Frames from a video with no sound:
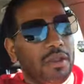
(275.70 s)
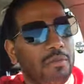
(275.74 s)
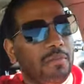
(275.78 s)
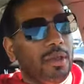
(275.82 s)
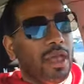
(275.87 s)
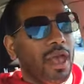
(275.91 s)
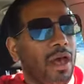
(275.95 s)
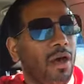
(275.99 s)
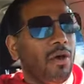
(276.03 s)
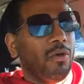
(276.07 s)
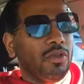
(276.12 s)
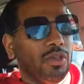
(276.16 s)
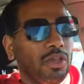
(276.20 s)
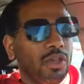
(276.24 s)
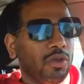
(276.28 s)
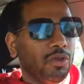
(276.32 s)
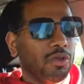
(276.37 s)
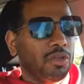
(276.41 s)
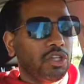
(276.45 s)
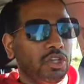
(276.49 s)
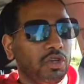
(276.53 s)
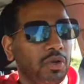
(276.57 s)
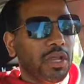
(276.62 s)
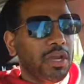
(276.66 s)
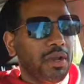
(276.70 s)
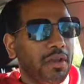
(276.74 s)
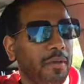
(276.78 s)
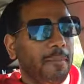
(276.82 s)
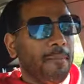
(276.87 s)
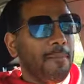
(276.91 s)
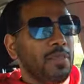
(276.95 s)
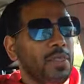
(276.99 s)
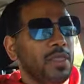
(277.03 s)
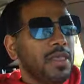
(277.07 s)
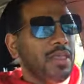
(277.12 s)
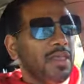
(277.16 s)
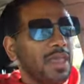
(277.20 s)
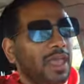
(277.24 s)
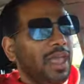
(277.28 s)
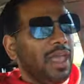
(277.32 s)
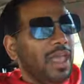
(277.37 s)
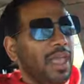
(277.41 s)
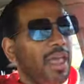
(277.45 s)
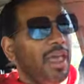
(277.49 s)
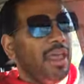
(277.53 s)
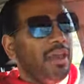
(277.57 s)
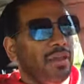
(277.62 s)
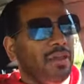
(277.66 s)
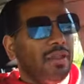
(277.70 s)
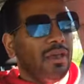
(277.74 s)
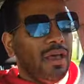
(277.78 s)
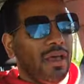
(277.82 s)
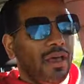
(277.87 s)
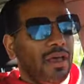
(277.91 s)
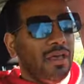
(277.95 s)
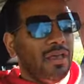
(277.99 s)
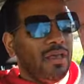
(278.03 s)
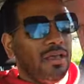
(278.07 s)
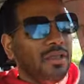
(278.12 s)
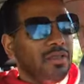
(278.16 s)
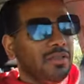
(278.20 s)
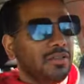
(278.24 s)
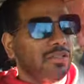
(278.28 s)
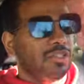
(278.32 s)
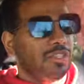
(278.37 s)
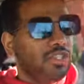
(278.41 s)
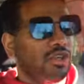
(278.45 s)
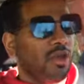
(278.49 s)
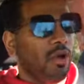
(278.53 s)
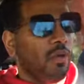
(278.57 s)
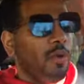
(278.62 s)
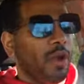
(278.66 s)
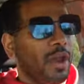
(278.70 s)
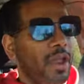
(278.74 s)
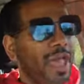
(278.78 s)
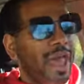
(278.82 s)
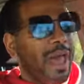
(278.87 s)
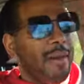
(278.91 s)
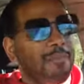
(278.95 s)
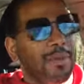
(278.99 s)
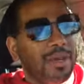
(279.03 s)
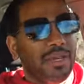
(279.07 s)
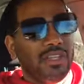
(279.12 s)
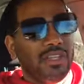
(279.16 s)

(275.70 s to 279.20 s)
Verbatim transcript: about you know Katrina, and so what happened